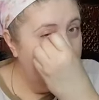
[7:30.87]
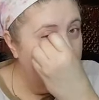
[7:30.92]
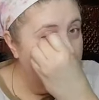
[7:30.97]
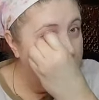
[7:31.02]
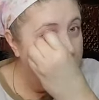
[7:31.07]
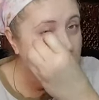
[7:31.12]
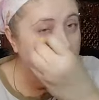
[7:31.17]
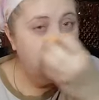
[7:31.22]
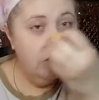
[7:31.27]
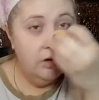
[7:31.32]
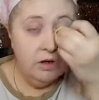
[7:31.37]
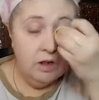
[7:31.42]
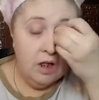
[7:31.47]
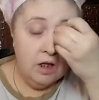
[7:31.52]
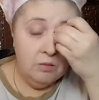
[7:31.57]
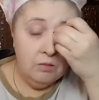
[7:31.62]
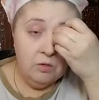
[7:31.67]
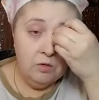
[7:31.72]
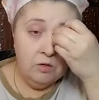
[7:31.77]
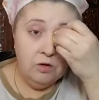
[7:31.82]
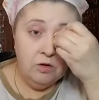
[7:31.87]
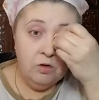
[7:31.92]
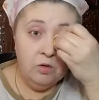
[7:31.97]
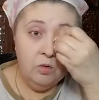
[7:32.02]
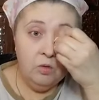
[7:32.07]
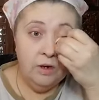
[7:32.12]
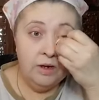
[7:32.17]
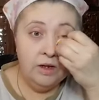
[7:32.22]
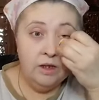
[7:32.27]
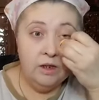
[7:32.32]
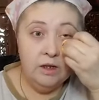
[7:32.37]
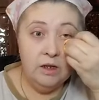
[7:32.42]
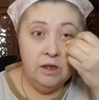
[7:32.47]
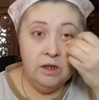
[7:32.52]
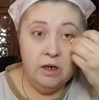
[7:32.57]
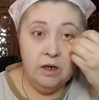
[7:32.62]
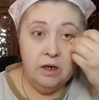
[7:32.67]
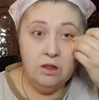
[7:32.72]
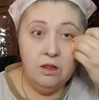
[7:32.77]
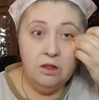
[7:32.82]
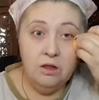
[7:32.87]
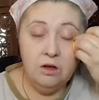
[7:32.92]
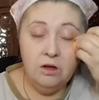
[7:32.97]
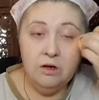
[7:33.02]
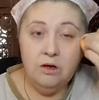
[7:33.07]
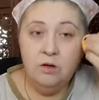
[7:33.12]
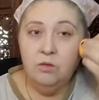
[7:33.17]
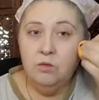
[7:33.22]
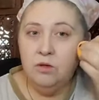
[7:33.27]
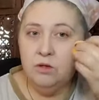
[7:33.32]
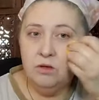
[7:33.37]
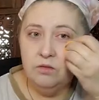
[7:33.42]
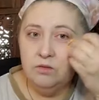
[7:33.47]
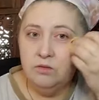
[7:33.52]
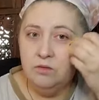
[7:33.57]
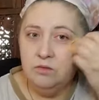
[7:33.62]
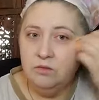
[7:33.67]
it's going a lot more quickly than I thought it would.